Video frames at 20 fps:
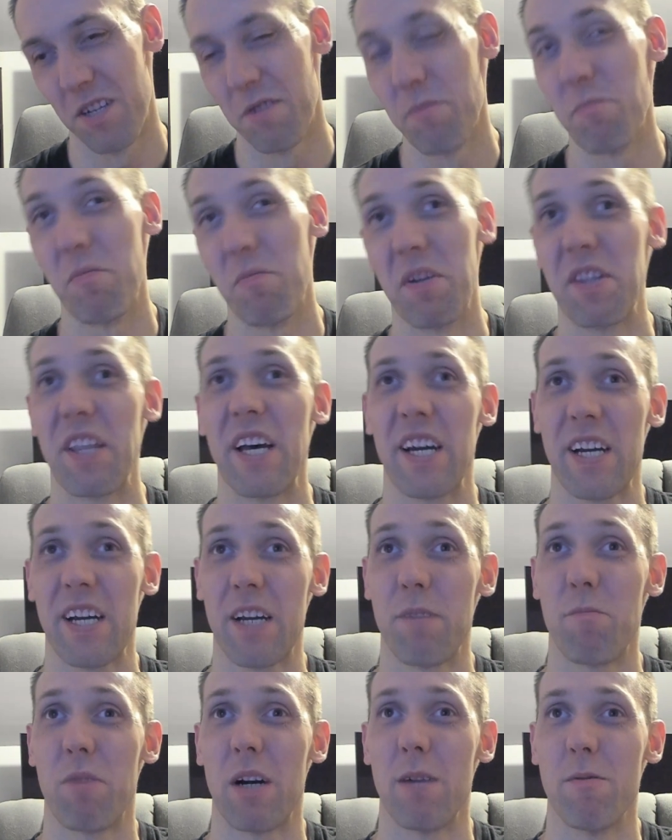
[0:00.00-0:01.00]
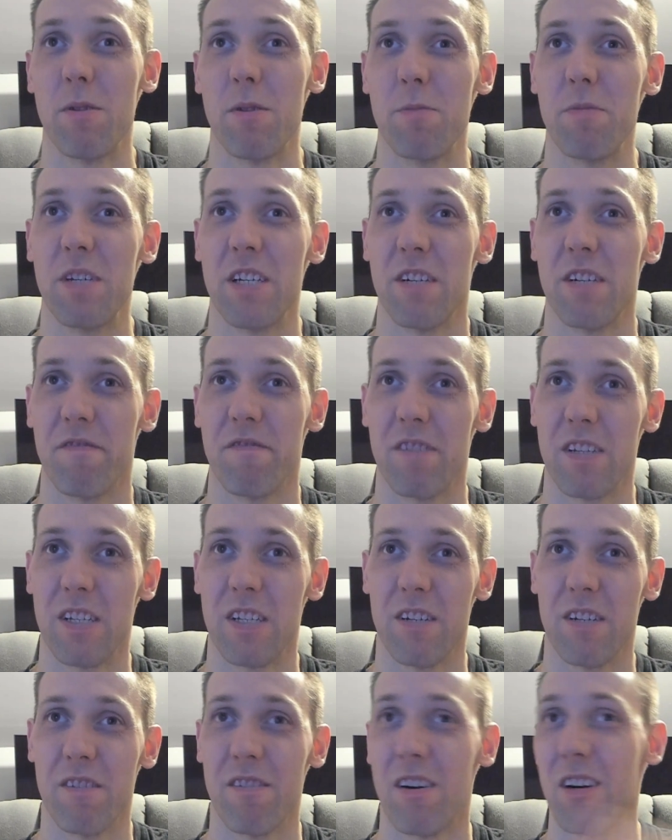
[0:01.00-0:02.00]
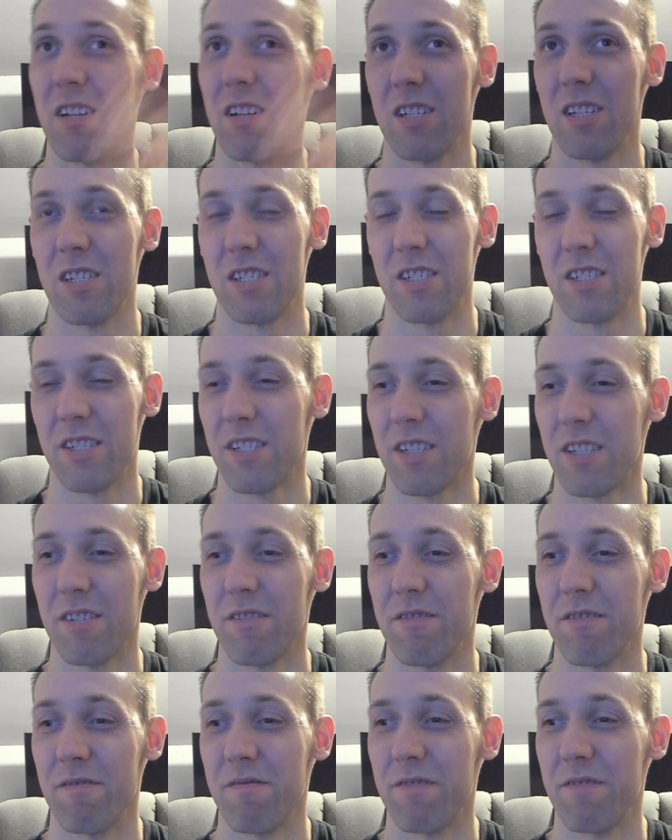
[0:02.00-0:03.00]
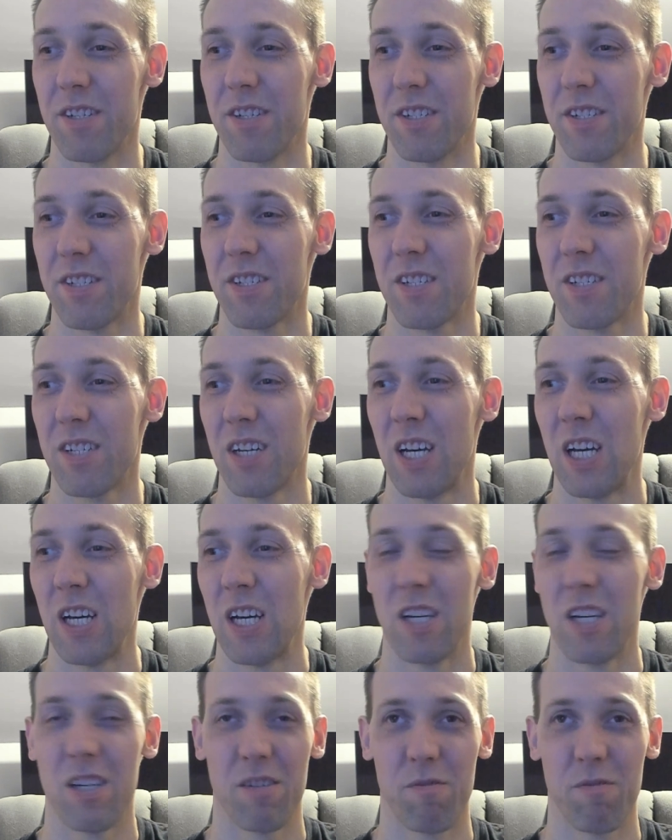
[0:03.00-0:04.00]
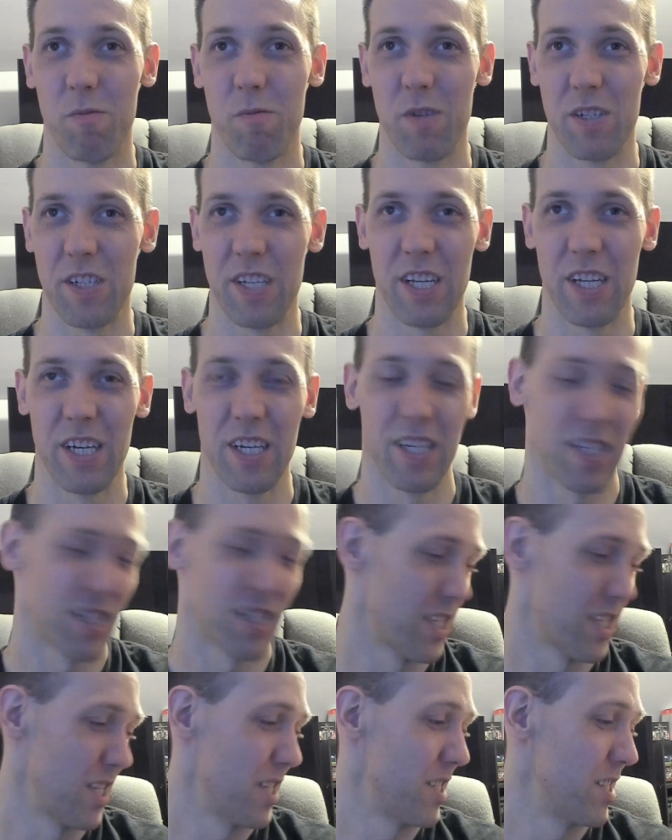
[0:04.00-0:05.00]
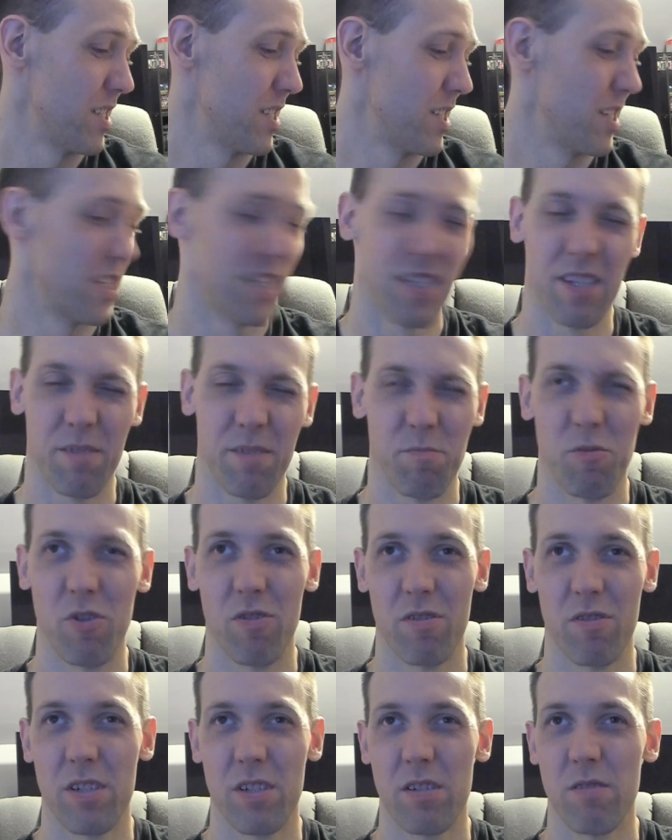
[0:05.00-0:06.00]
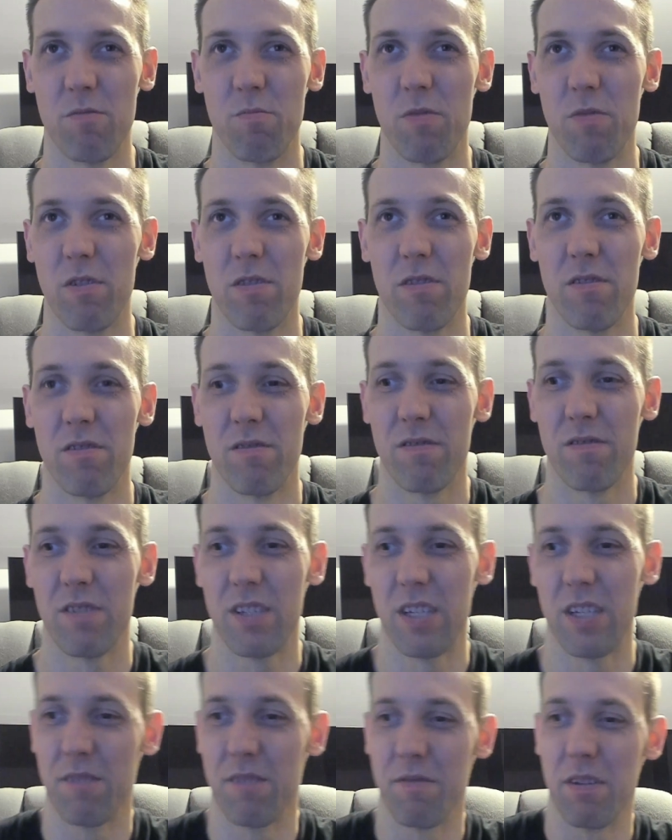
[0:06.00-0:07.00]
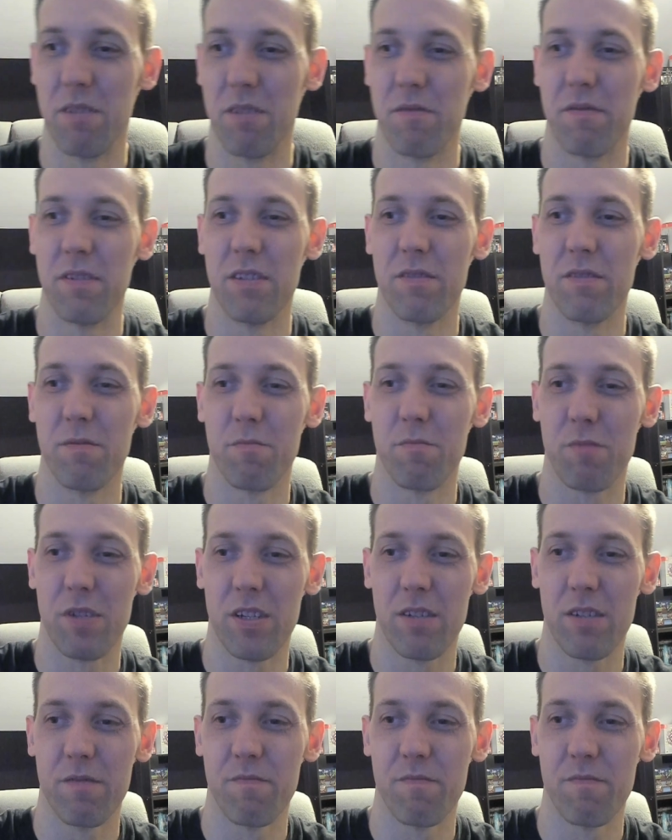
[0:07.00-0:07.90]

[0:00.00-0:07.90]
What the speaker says: but that can probably be a video all on its own just once I get into more superhero films.